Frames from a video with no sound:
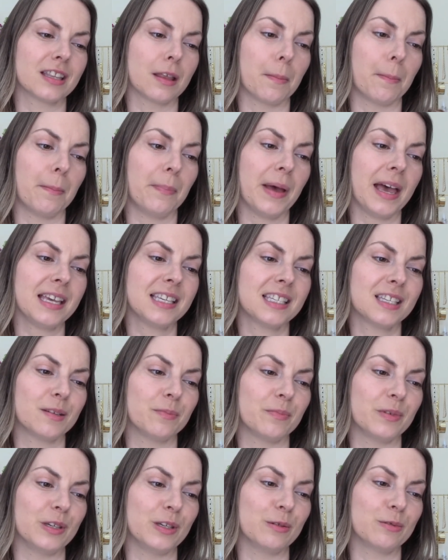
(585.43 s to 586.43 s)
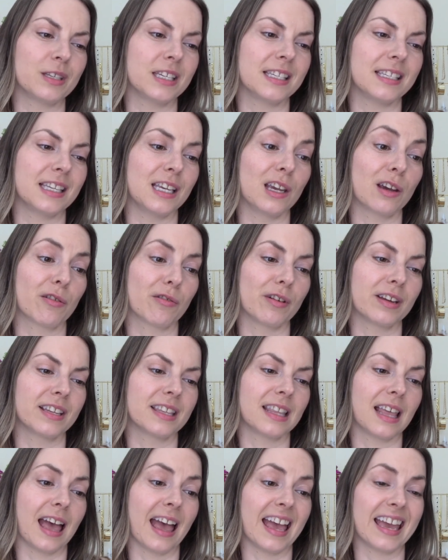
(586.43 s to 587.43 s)
The best beauty
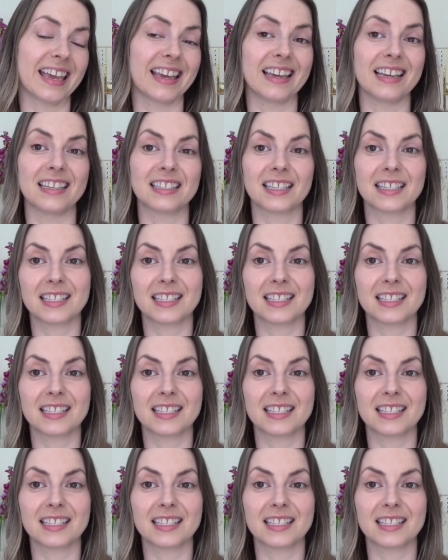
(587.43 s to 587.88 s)
secret there is.